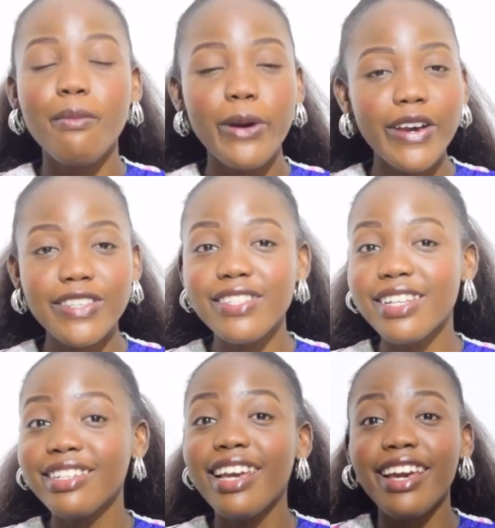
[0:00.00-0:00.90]

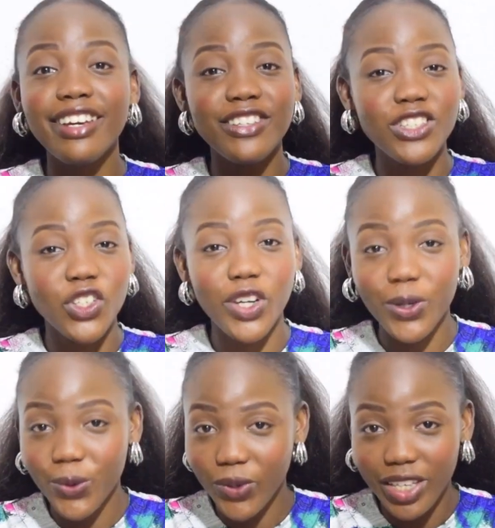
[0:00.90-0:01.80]
personally, I enjoy
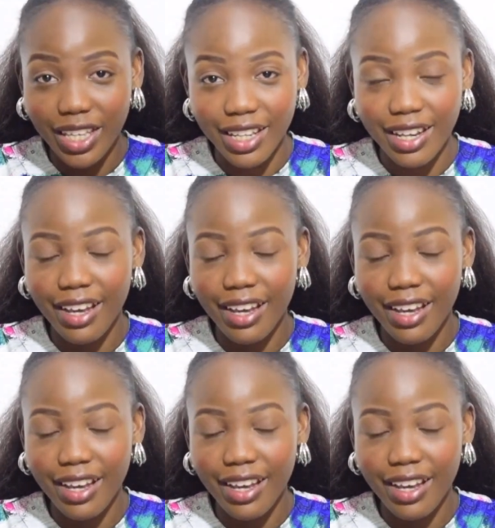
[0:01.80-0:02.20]
cooking.